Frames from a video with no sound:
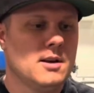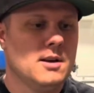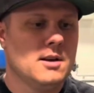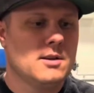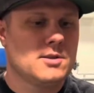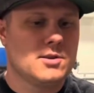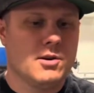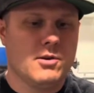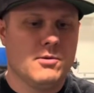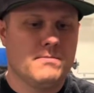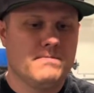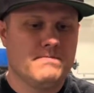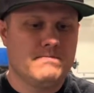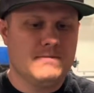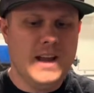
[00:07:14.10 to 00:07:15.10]
So
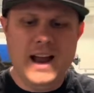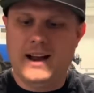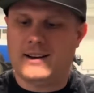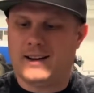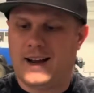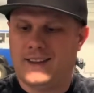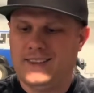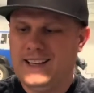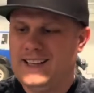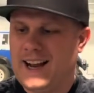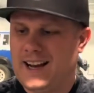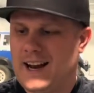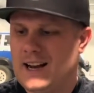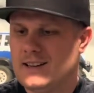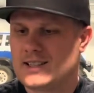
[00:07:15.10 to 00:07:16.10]
yeah, I think that
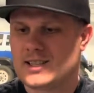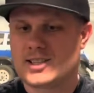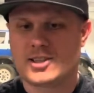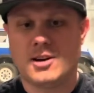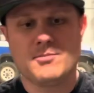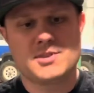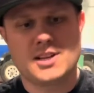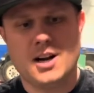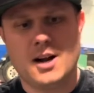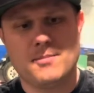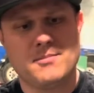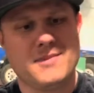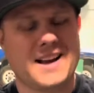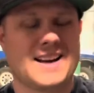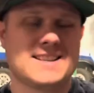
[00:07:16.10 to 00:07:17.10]
kind of sums it up.
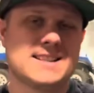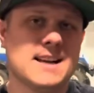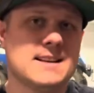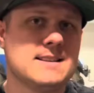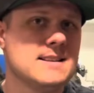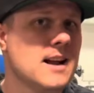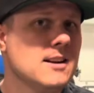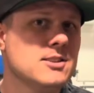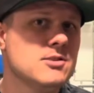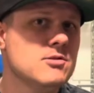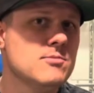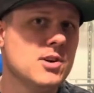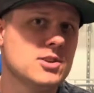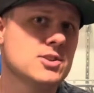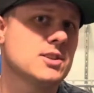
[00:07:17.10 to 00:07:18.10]
Like I said, not too
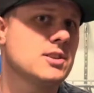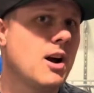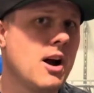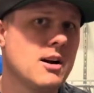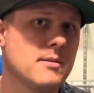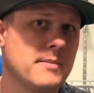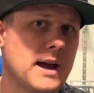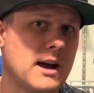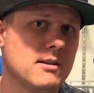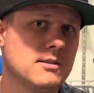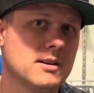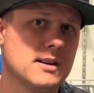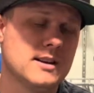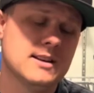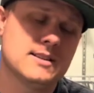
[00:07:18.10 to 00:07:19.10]
much to talk about.
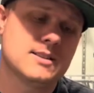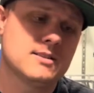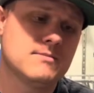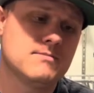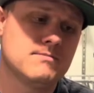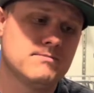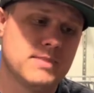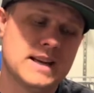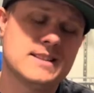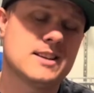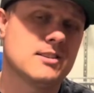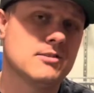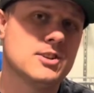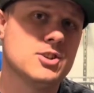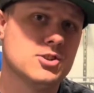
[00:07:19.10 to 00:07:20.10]
It is
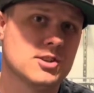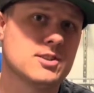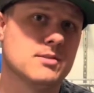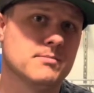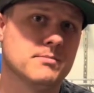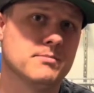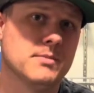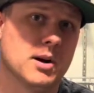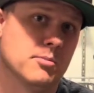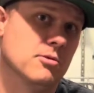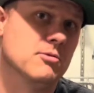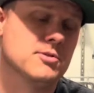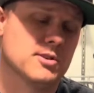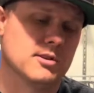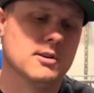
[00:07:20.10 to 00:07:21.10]
basically just a
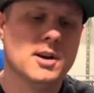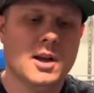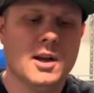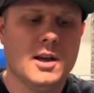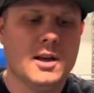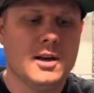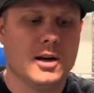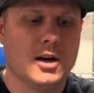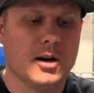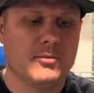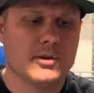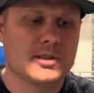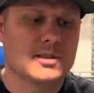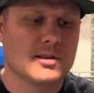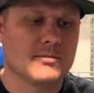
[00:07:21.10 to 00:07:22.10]
Bruiser
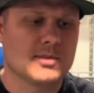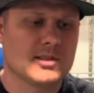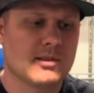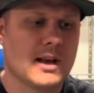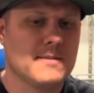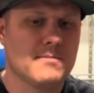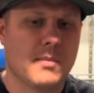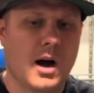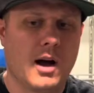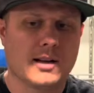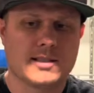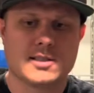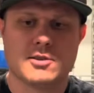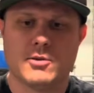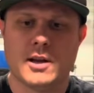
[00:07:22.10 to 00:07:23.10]
with some slight
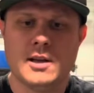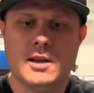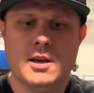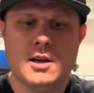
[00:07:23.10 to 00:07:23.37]
mods to it.